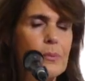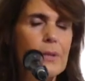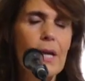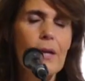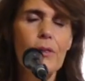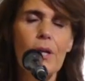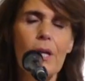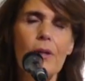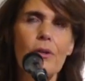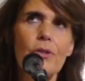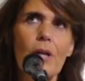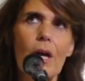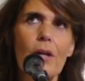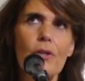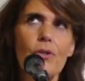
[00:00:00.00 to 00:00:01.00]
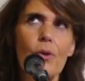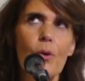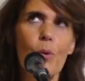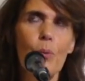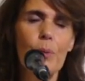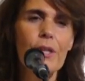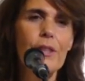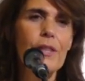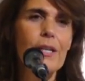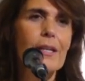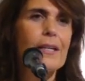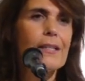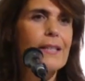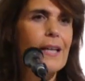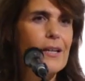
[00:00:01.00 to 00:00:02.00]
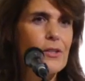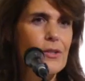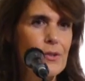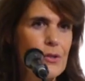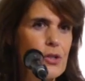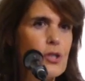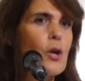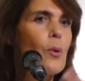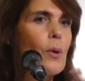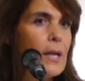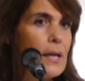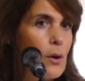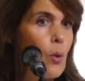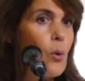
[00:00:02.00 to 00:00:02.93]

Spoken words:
they think that, or we think that slowly